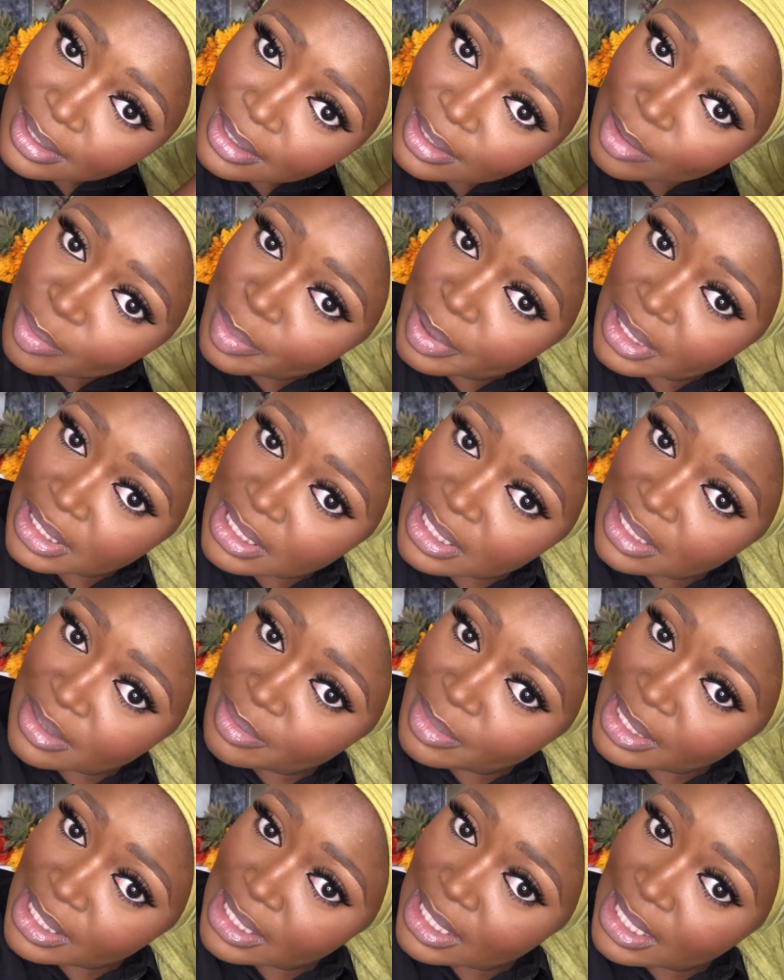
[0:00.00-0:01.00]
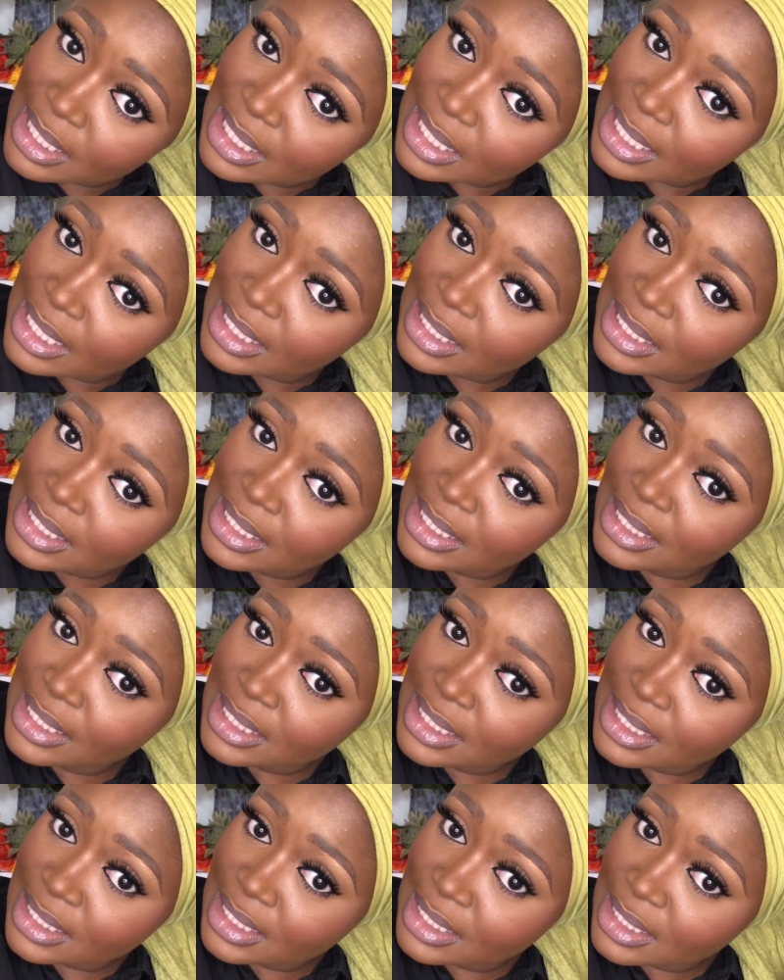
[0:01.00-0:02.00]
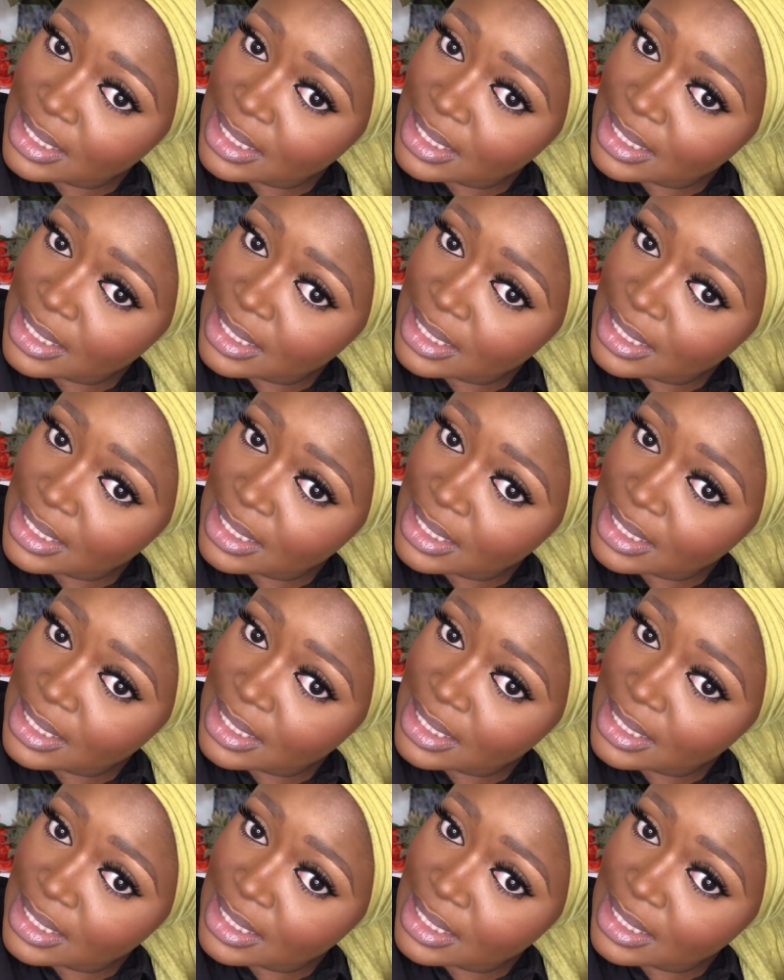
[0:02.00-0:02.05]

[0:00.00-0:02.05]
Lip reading: your pashmina like this.